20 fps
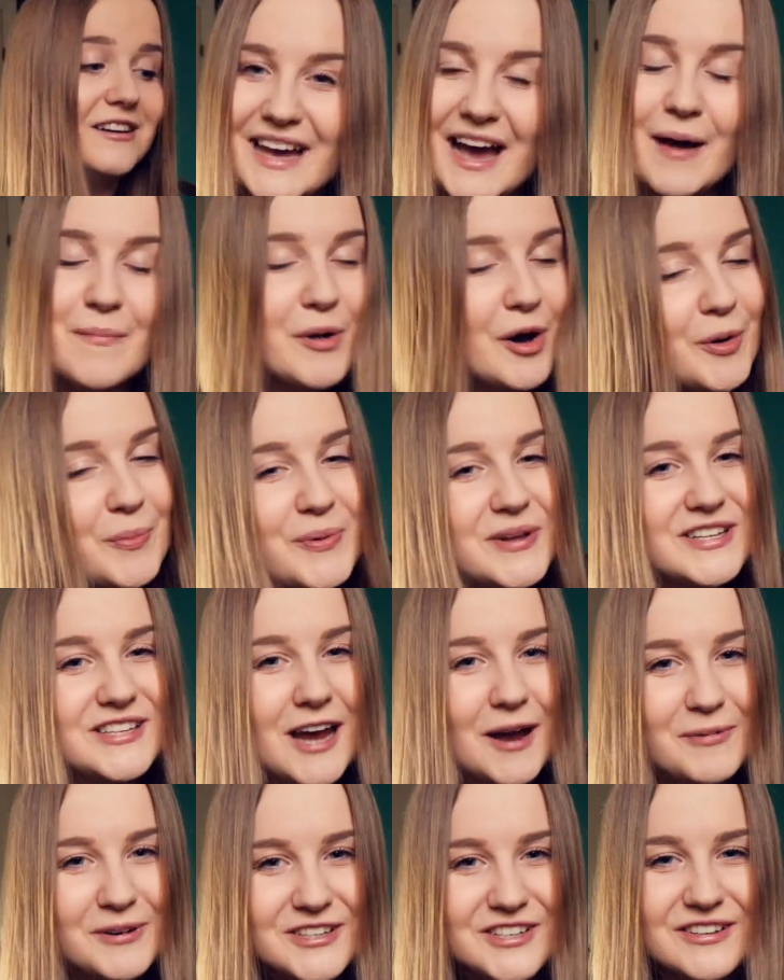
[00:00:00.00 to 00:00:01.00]
I'm open
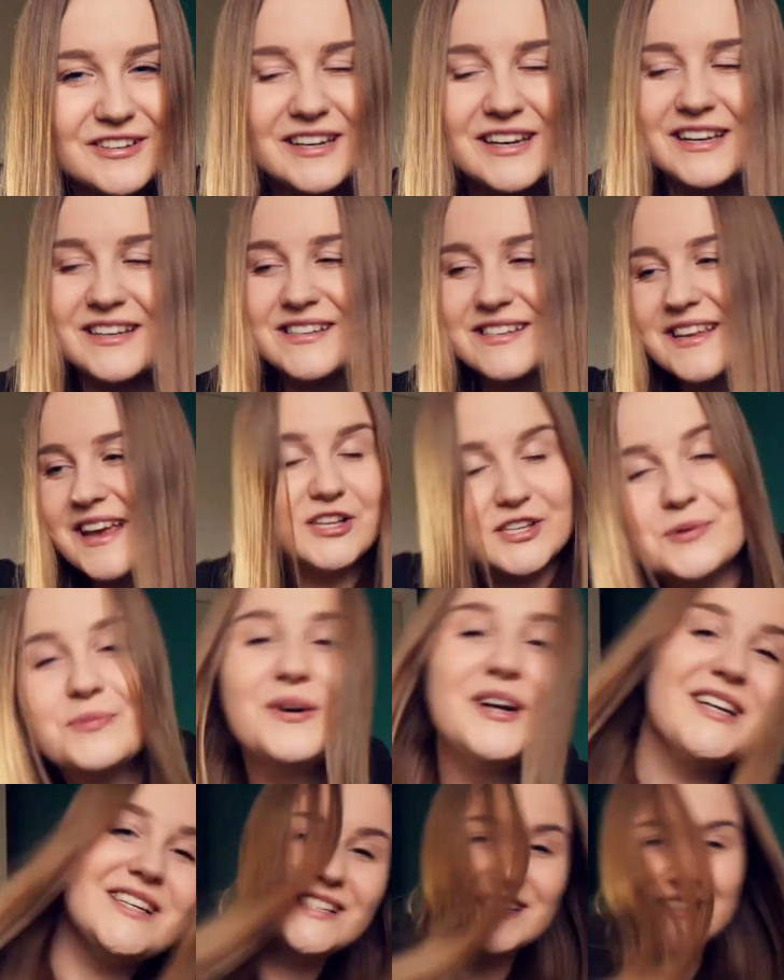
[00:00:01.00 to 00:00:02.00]
to opportunities. So we're